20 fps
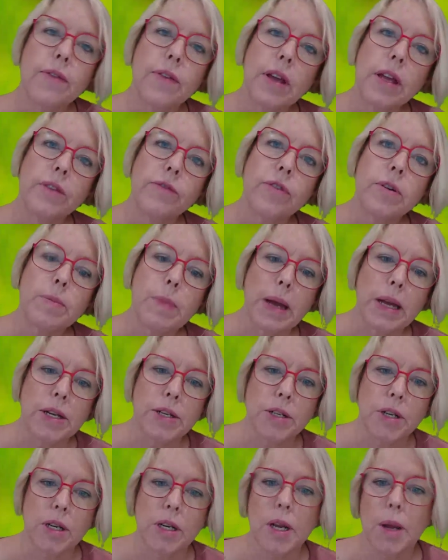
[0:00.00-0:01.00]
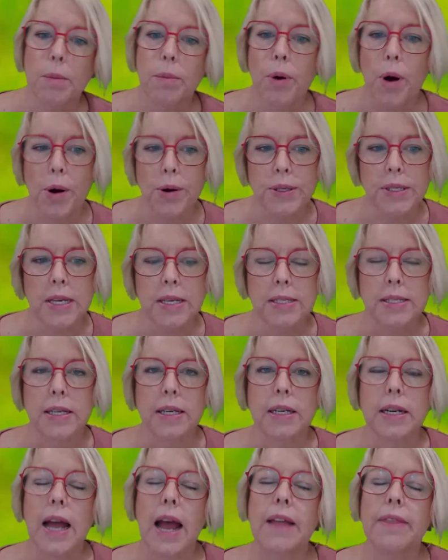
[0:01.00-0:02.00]
information, process
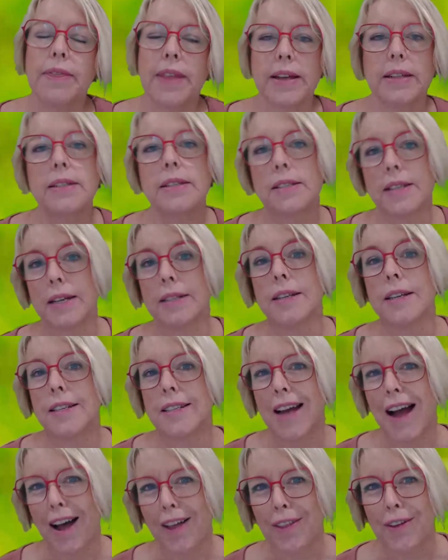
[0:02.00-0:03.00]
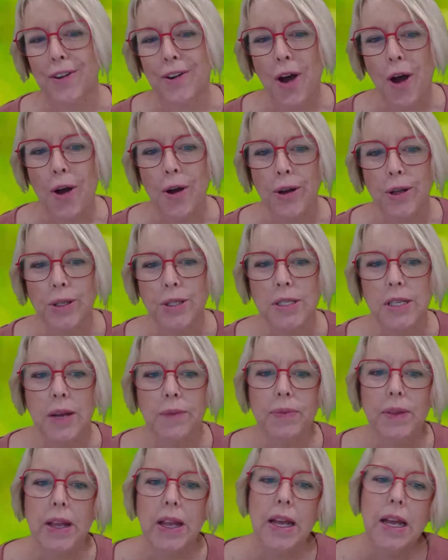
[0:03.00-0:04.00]
it, and then send it to other nodes.
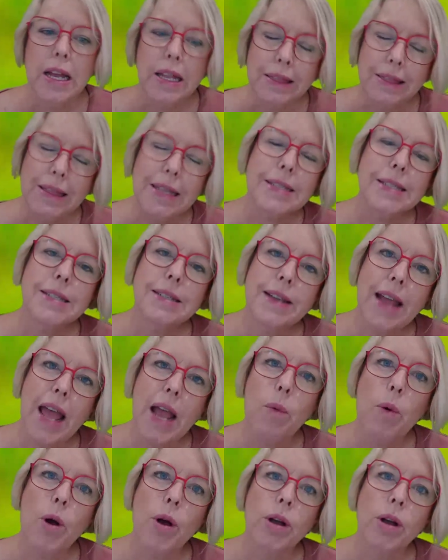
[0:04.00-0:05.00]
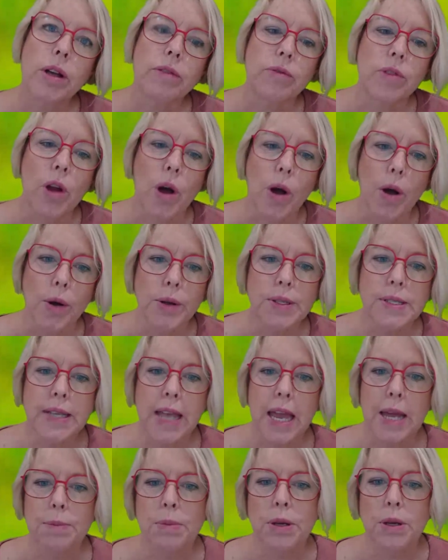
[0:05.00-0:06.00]
This network of nodes
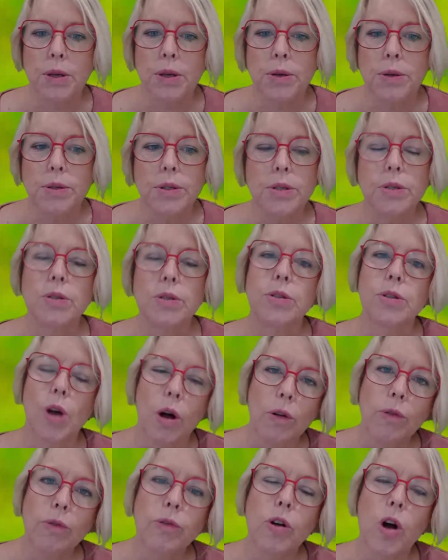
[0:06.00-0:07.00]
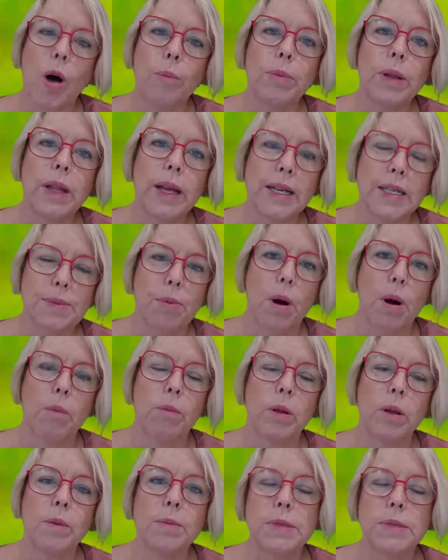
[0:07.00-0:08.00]
can be used to solve complex
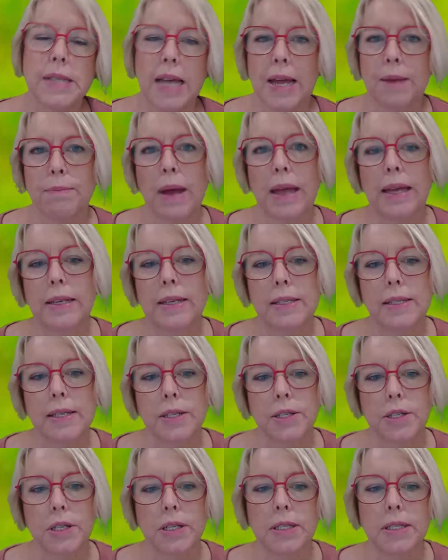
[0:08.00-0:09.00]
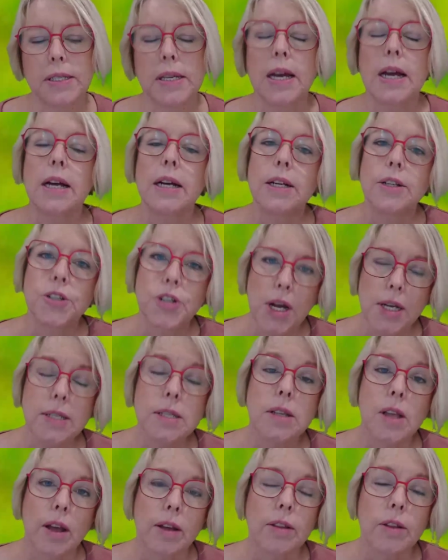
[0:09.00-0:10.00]
problems and make decisions just
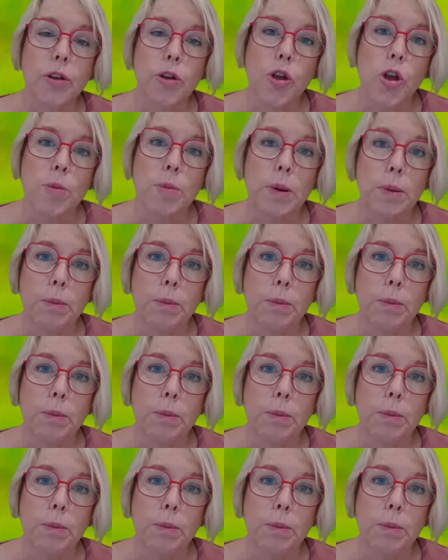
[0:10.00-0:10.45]
like the human